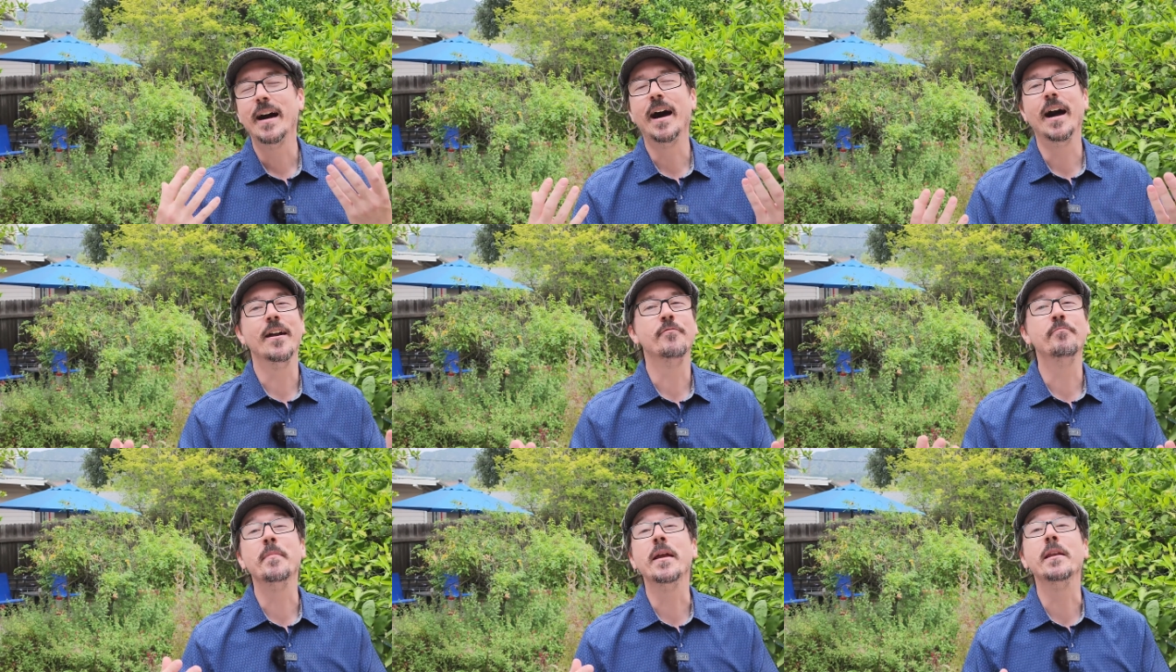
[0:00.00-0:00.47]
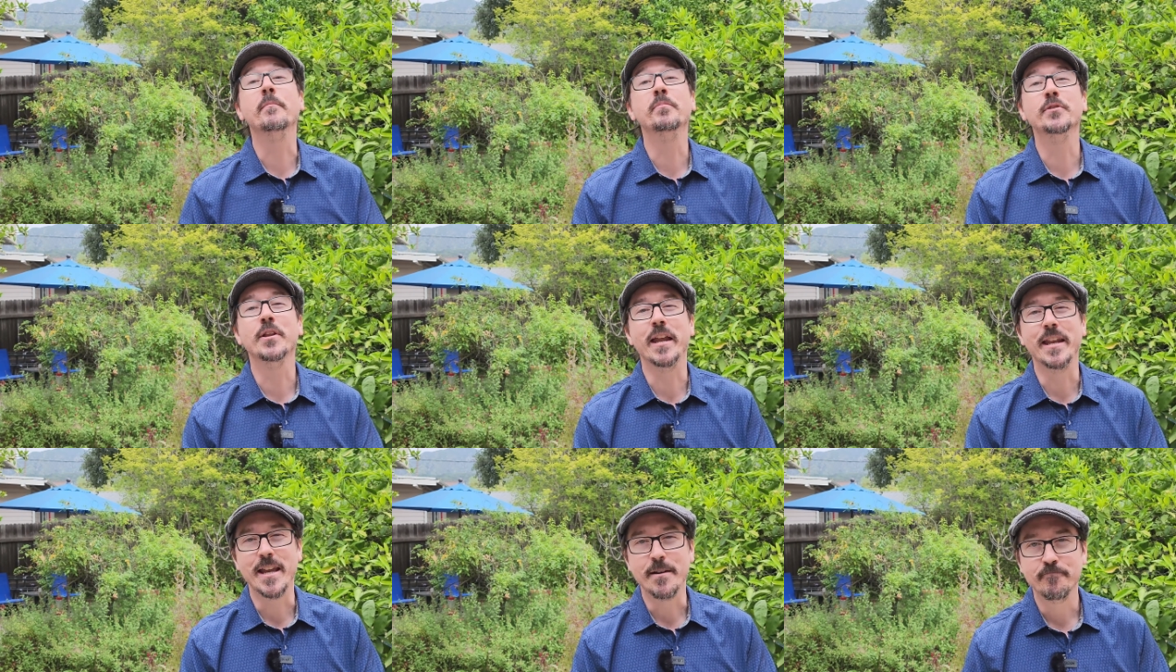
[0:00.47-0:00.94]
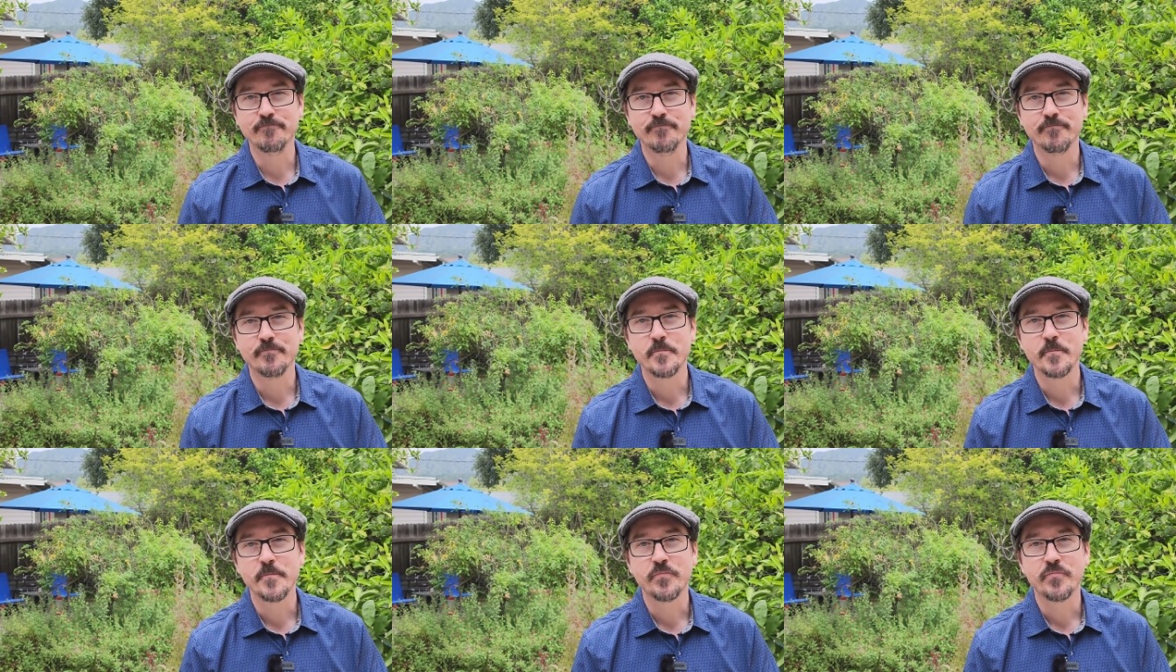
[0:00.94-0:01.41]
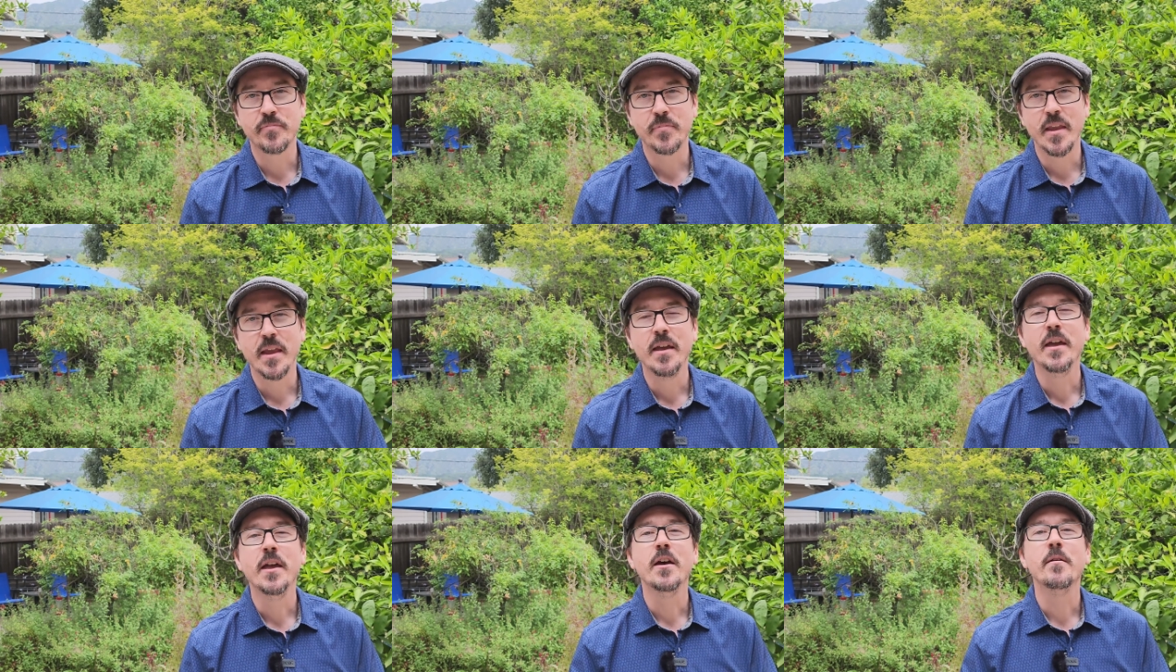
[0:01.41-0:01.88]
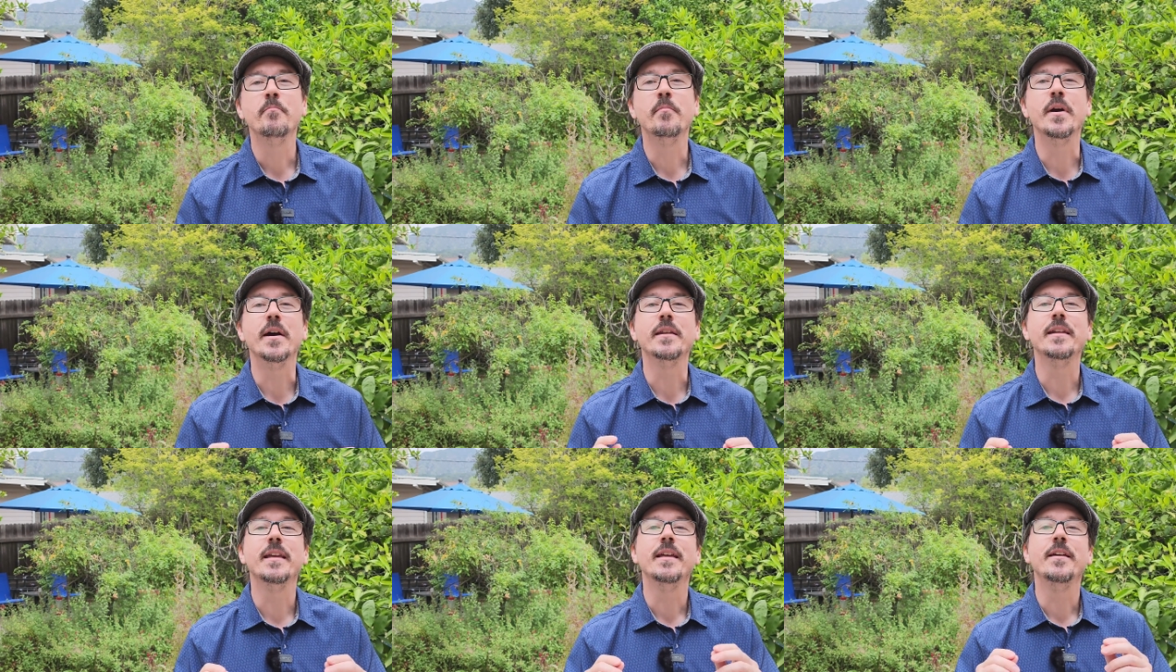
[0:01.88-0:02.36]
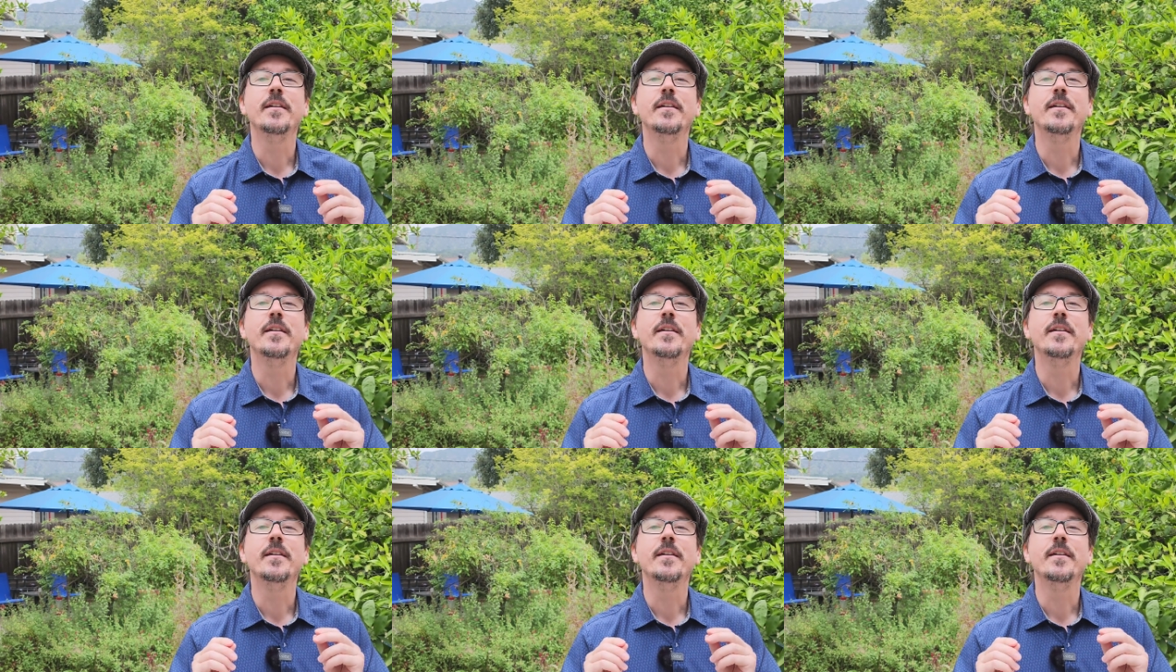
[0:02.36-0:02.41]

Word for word: I've made plenty. But